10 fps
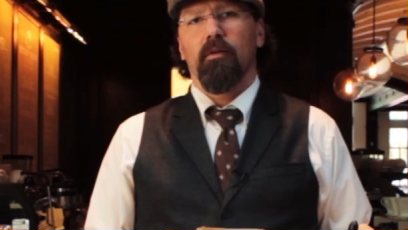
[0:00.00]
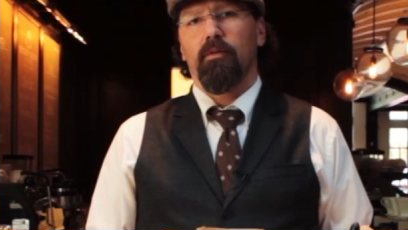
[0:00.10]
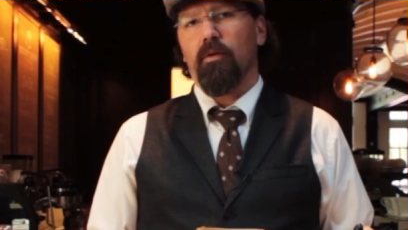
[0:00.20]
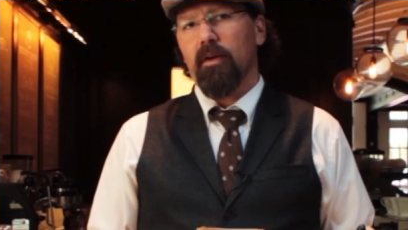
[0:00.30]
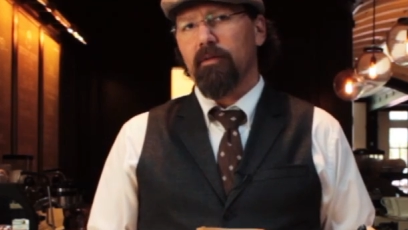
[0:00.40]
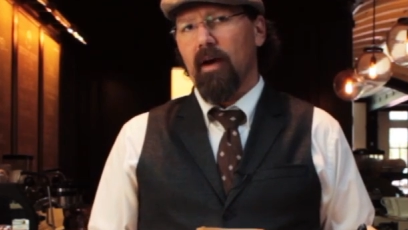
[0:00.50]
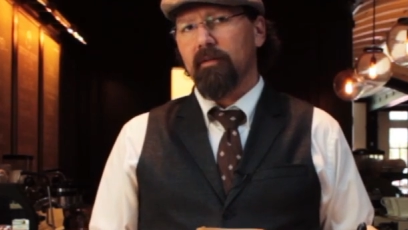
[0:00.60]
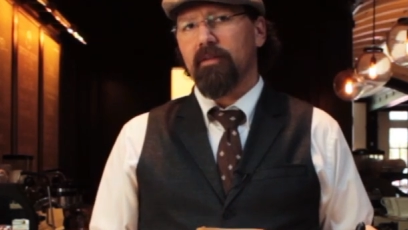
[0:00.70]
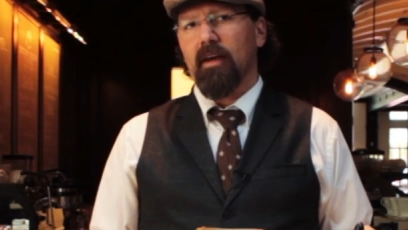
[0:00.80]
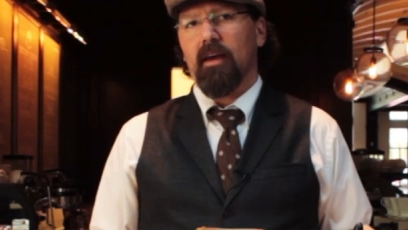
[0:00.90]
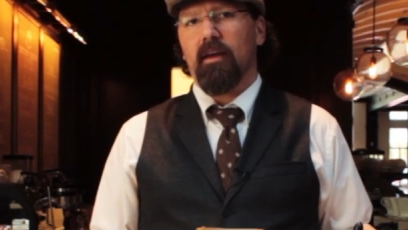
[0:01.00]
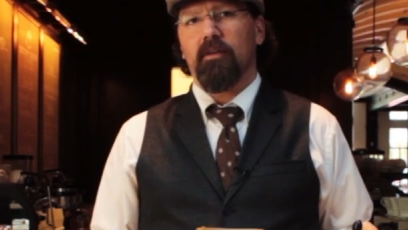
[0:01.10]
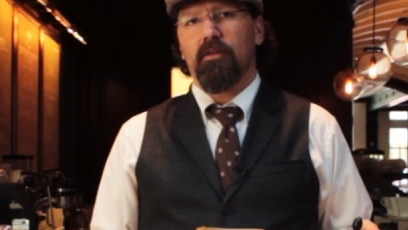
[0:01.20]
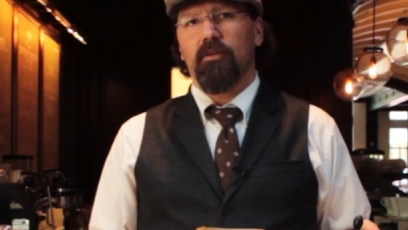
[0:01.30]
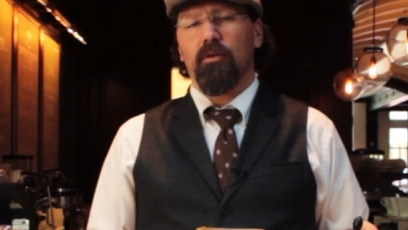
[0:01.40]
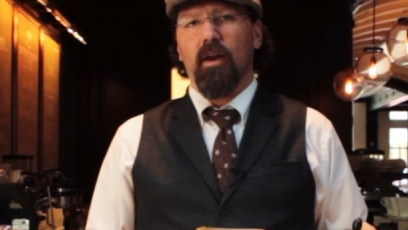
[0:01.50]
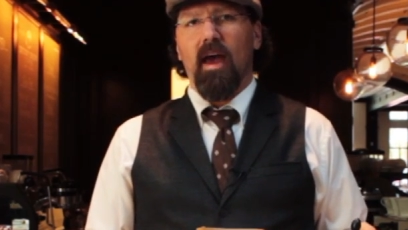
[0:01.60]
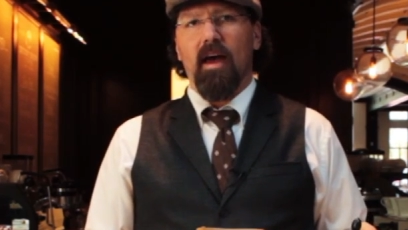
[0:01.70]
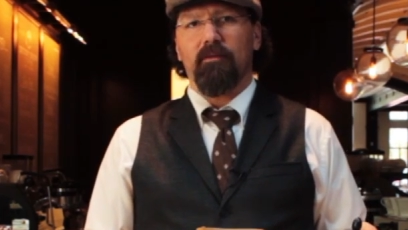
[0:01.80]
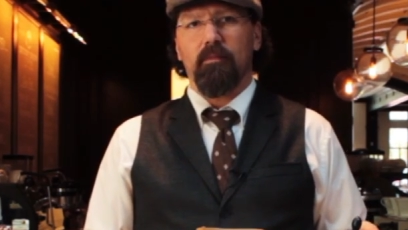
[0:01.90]
45 seconds,
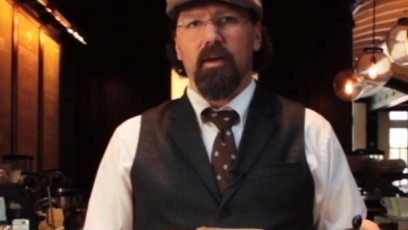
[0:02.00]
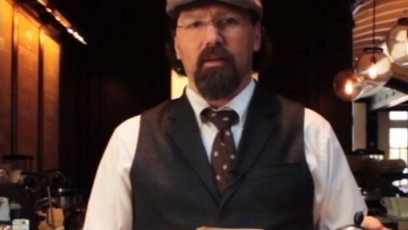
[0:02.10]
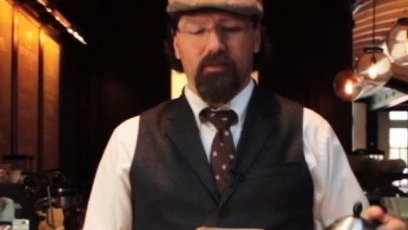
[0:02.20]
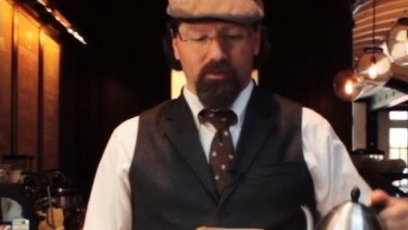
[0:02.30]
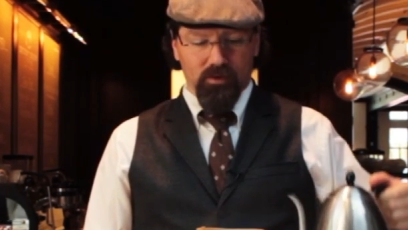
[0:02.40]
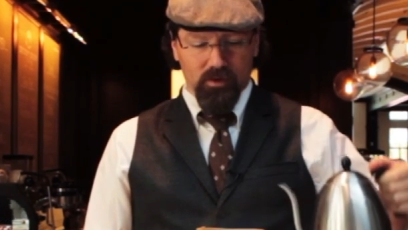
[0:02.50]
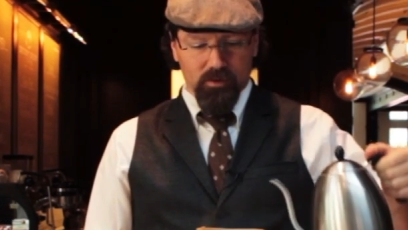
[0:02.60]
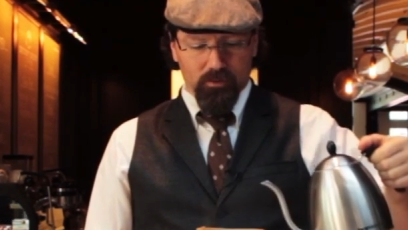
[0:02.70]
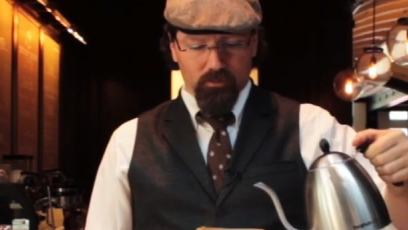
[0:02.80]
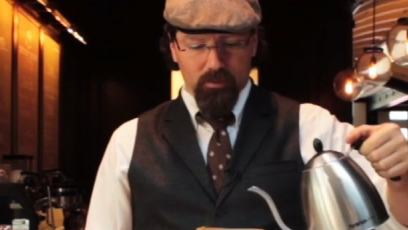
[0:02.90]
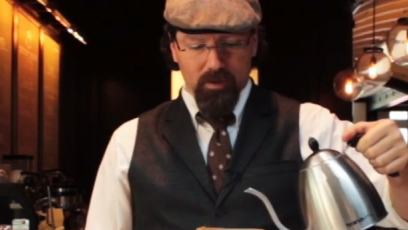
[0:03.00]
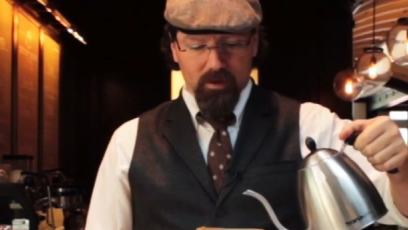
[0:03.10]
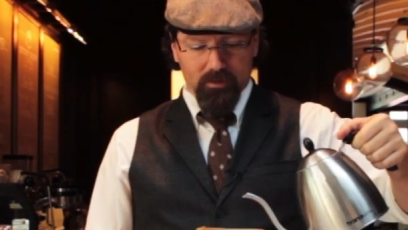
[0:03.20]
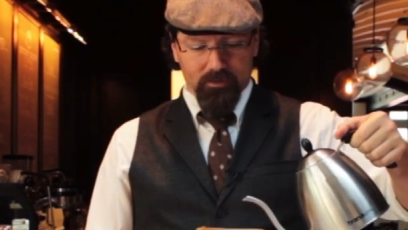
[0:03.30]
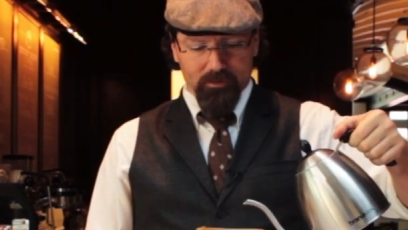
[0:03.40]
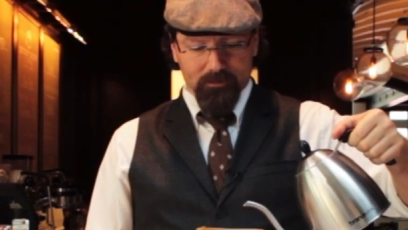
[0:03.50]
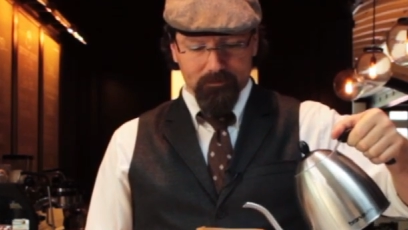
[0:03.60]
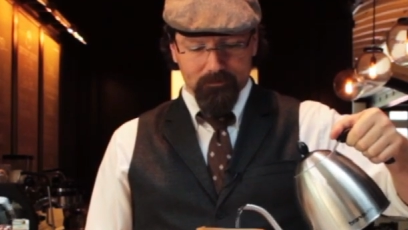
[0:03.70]
2.5 minutes to 3 minutes.